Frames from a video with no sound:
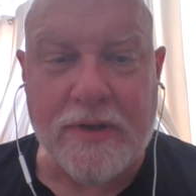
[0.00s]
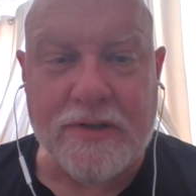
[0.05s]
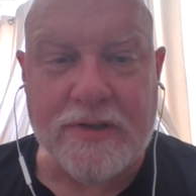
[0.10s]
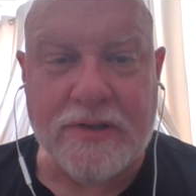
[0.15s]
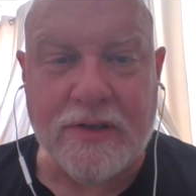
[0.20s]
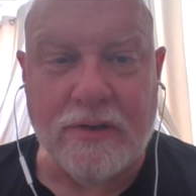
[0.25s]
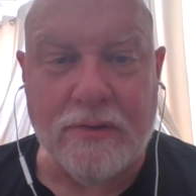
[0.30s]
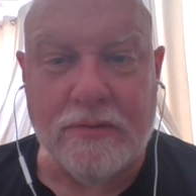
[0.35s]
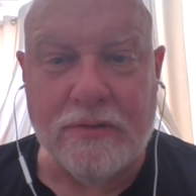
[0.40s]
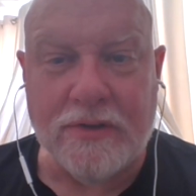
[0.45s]

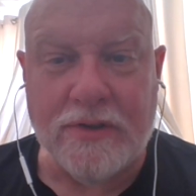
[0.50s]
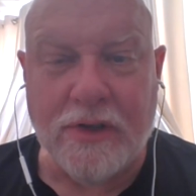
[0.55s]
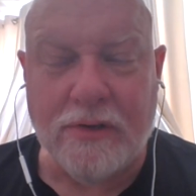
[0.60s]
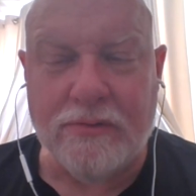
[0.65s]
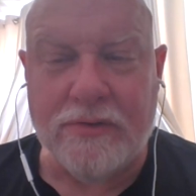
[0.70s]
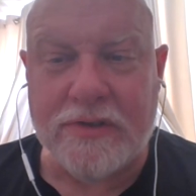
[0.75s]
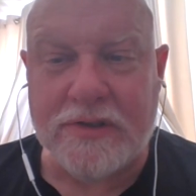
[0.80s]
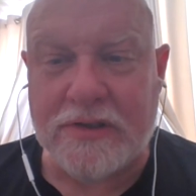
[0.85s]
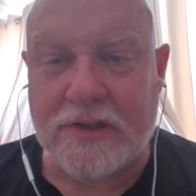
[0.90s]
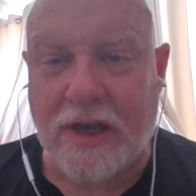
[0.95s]
So
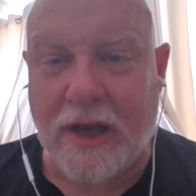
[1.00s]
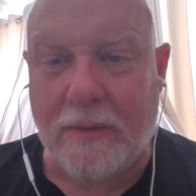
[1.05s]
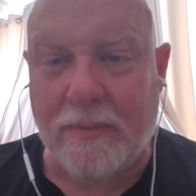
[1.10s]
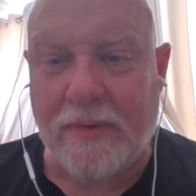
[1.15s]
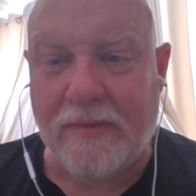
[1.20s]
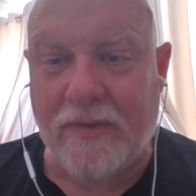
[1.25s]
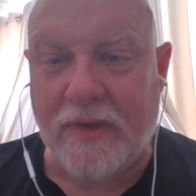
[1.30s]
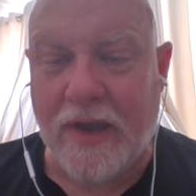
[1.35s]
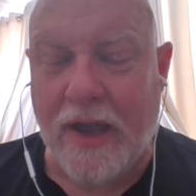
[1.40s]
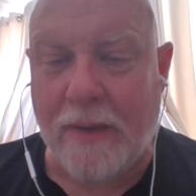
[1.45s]
don't stop.
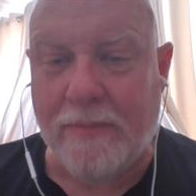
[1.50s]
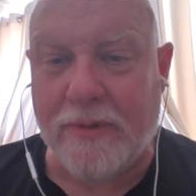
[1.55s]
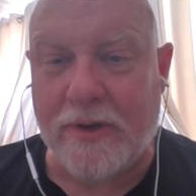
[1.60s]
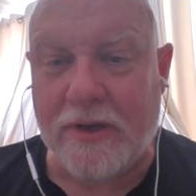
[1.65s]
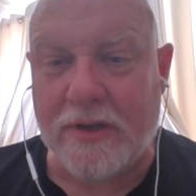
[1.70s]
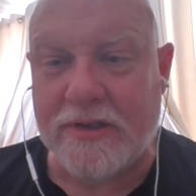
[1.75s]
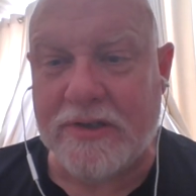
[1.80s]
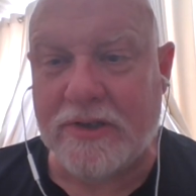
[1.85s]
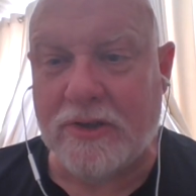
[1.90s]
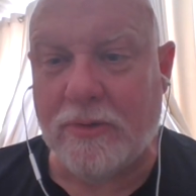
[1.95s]
If you happen
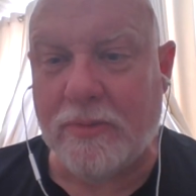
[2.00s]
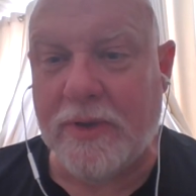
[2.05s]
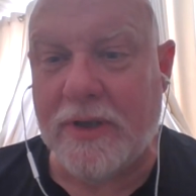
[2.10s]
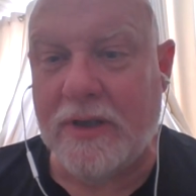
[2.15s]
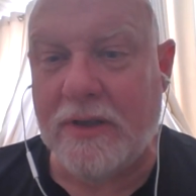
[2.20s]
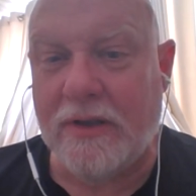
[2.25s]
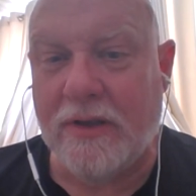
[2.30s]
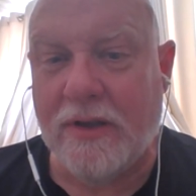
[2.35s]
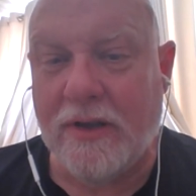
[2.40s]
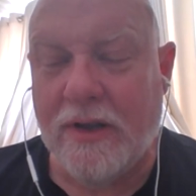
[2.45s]
to still
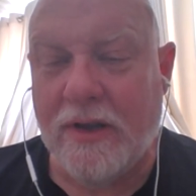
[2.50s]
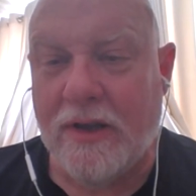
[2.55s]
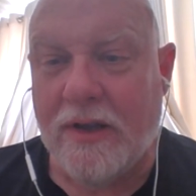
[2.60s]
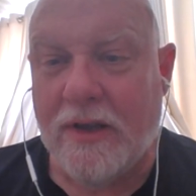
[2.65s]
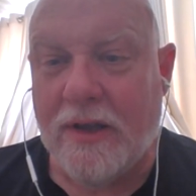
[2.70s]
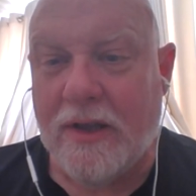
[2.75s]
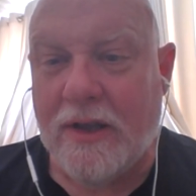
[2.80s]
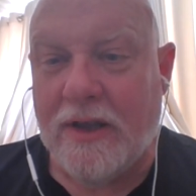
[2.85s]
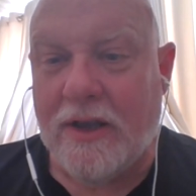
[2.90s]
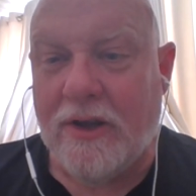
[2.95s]
be
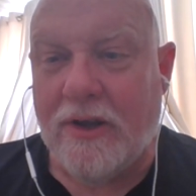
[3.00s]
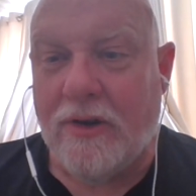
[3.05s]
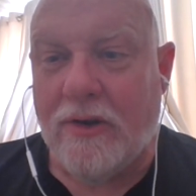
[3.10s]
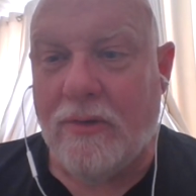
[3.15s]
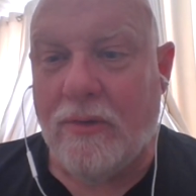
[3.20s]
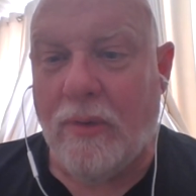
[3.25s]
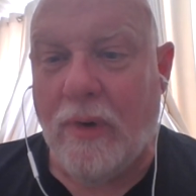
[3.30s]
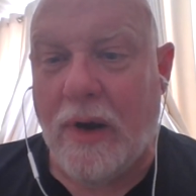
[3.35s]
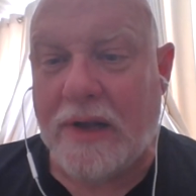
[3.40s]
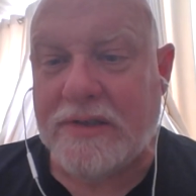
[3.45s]

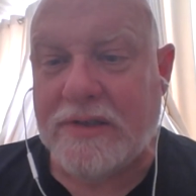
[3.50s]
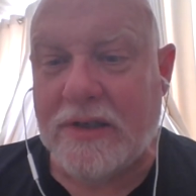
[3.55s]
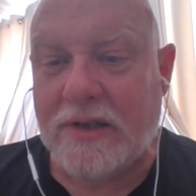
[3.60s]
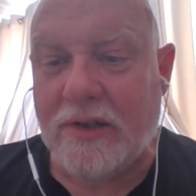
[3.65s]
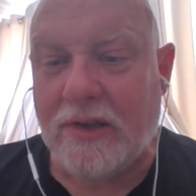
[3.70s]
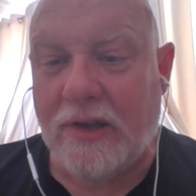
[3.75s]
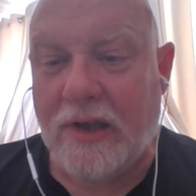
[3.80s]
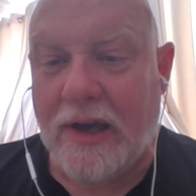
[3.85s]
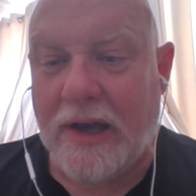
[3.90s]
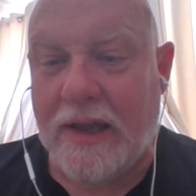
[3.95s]
watching
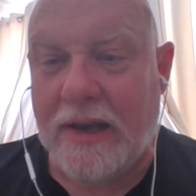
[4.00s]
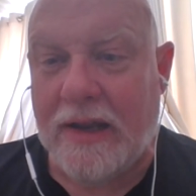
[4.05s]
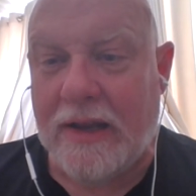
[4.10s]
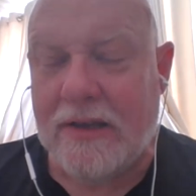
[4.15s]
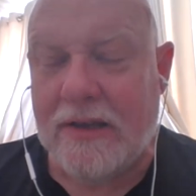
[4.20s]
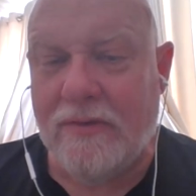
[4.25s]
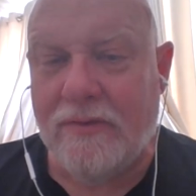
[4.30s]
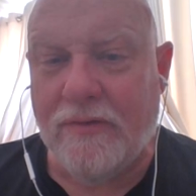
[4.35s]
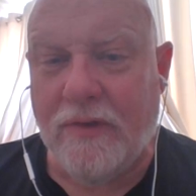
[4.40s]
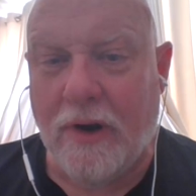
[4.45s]
a lot
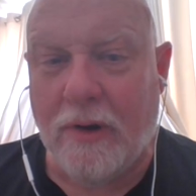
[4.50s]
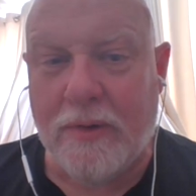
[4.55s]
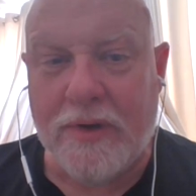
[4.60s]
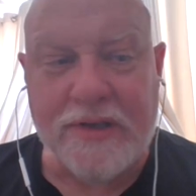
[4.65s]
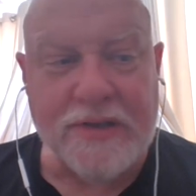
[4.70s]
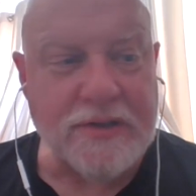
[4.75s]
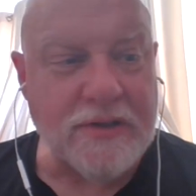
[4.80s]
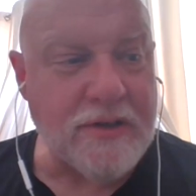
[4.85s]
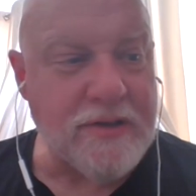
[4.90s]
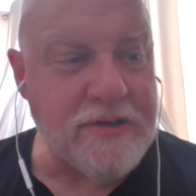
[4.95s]
and you've
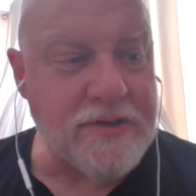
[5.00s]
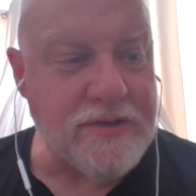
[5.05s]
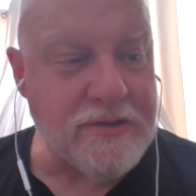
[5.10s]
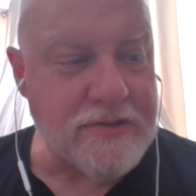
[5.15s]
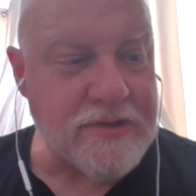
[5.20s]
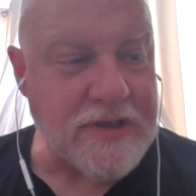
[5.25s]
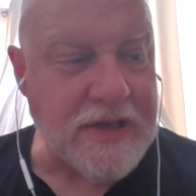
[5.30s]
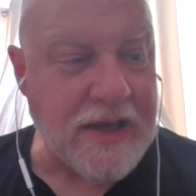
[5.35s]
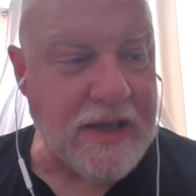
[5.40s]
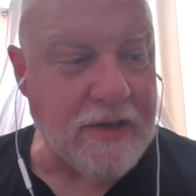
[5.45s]
already started your
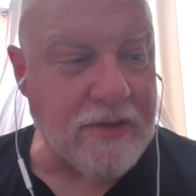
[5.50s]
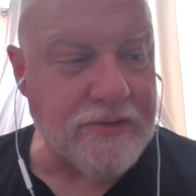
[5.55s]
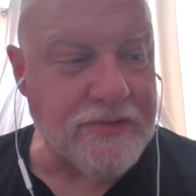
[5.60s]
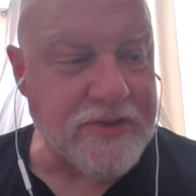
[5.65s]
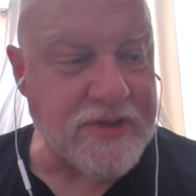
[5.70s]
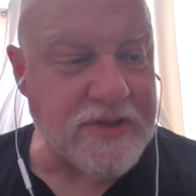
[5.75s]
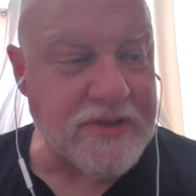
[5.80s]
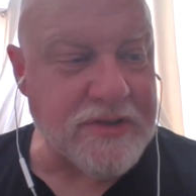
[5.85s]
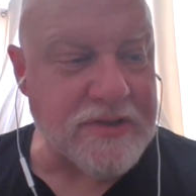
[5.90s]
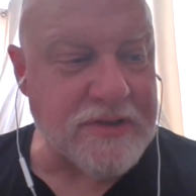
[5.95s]
channel,
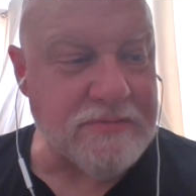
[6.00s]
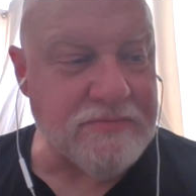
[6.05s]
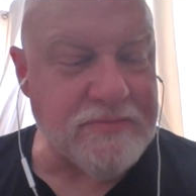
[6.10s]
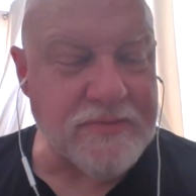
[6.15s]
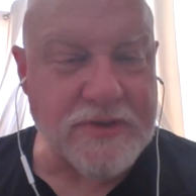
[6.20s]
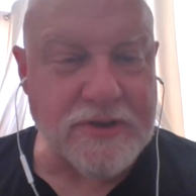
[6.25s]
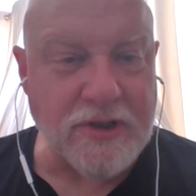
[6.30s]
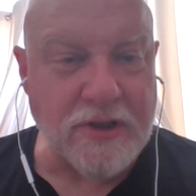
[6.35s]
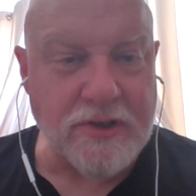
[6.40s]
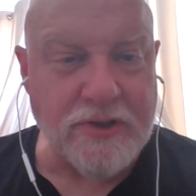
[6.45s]
just
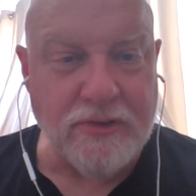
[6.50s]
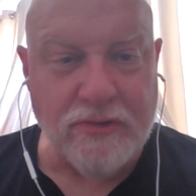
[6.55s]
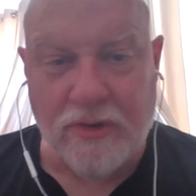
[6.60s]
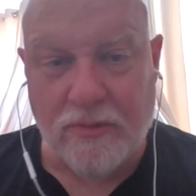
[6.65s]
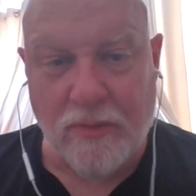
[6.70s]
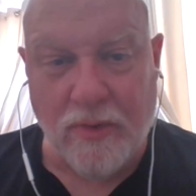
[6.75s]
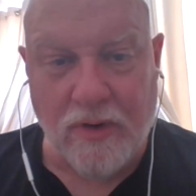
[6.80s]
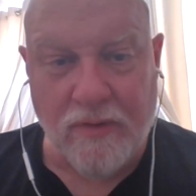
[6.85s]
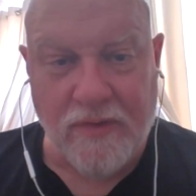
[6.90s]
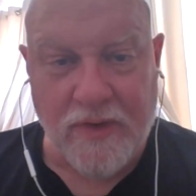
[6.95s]
start doing
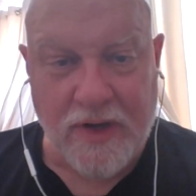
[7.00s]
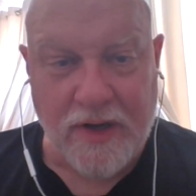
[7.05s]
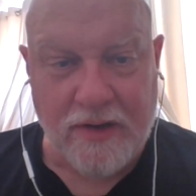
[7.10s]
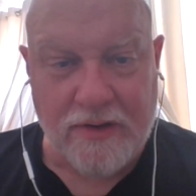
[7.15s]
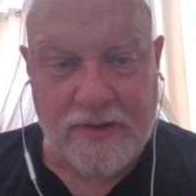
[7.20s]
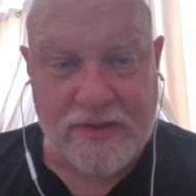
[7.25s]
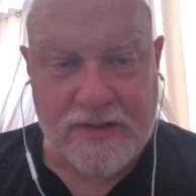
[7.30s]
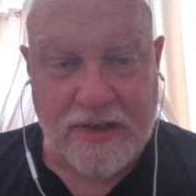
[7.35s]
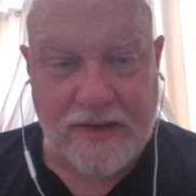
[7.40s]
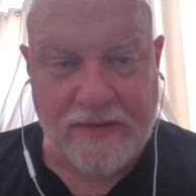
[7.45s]
more
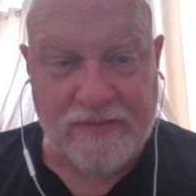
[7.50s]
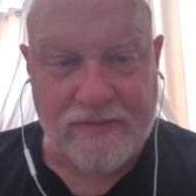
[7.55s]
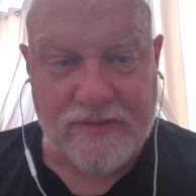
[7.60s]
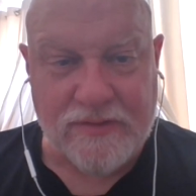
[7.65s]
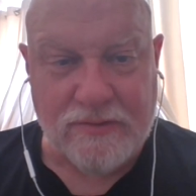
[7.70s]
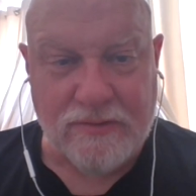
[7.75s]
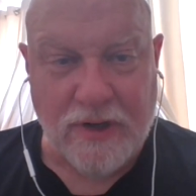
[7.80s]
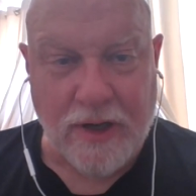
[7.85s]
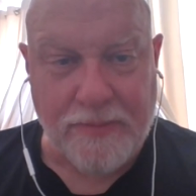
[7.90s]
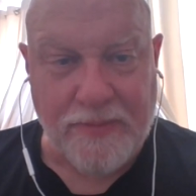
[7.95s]
videos. I've
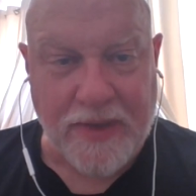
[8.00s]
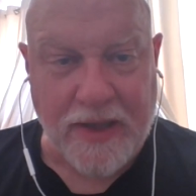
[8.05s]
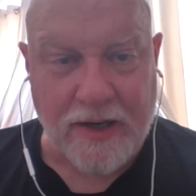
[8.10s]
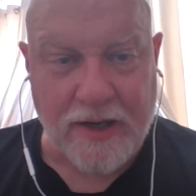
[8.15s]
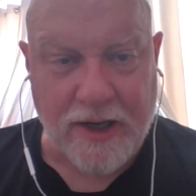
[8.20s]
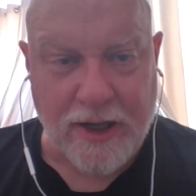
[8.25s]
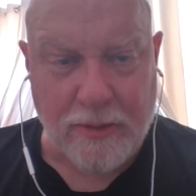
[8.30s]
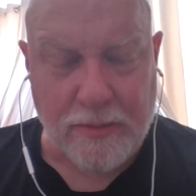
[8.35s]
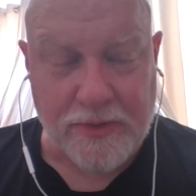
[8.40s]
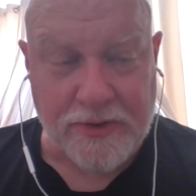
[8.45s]
dropped out
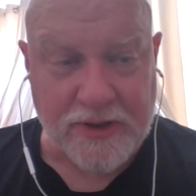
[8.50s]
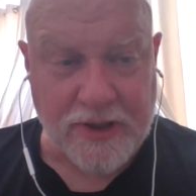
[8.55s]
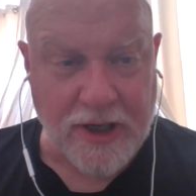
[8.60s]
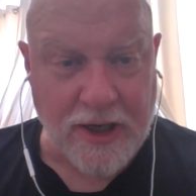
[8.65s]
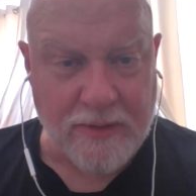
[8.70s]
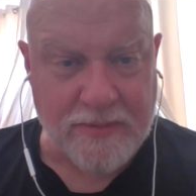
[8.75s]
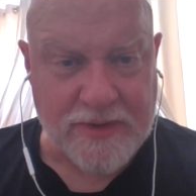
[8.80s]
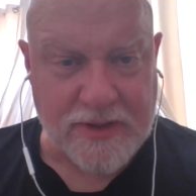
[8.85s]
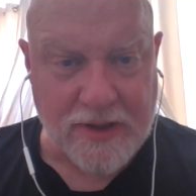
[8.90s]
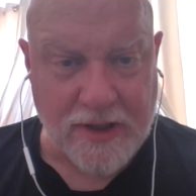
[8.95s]
a couple
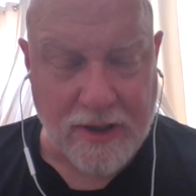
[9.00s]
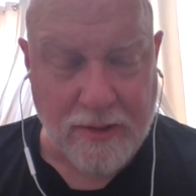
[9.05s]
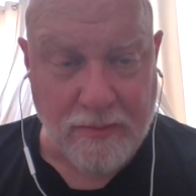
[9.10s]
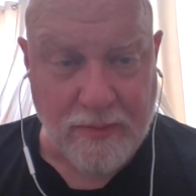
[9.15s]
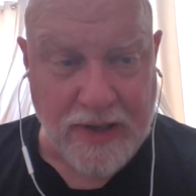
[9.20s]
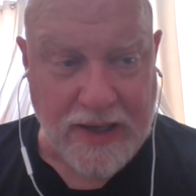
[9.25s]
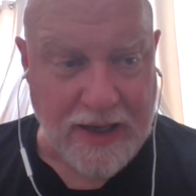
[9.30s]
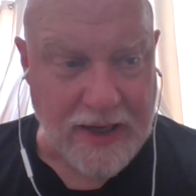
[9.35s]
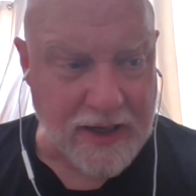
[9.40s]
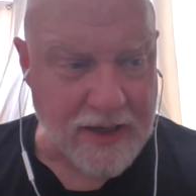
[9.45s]
times and come
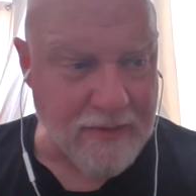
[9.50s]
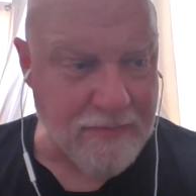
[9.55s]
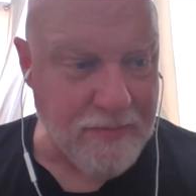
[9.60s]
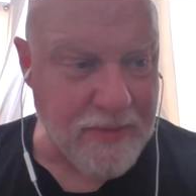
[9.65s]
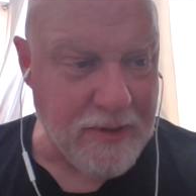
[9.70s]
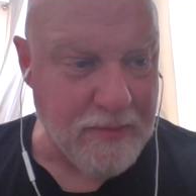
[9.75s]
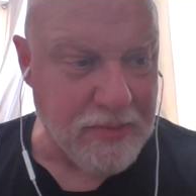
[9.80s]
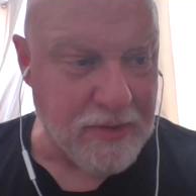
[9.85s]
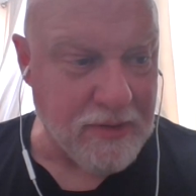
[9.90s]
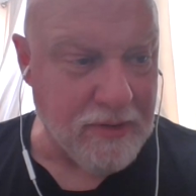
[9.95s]
back.
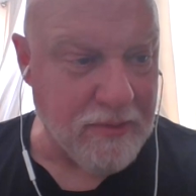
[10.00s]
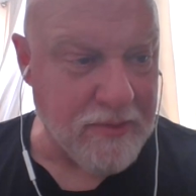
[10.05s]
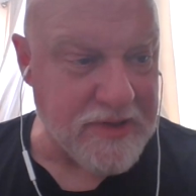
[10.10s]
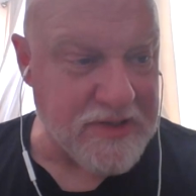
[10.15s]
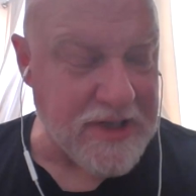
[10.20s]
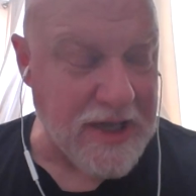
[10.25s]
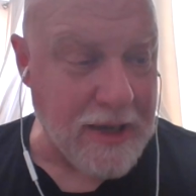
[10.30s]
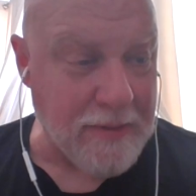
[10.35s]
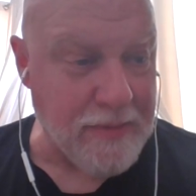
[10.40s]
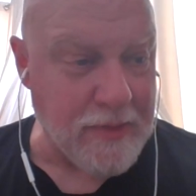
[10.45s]
People are
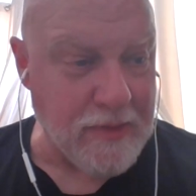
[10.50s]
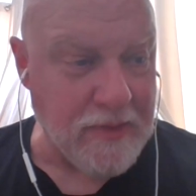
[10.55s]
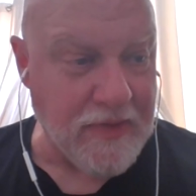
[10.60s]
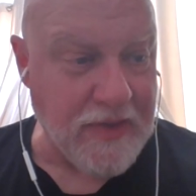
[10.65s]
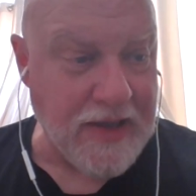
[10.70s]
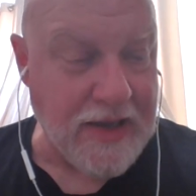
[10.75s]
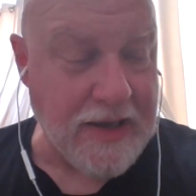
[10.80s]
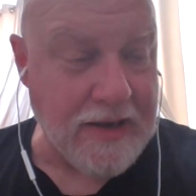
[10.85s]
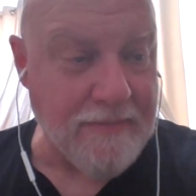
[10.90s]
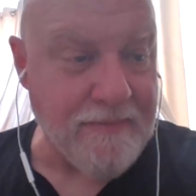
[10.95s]
always happy with
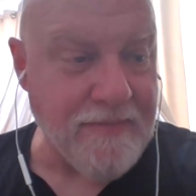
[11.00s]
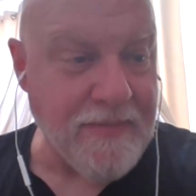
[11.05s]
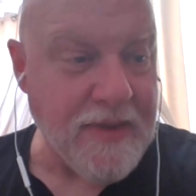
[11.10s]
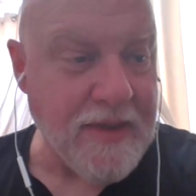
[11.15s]
that.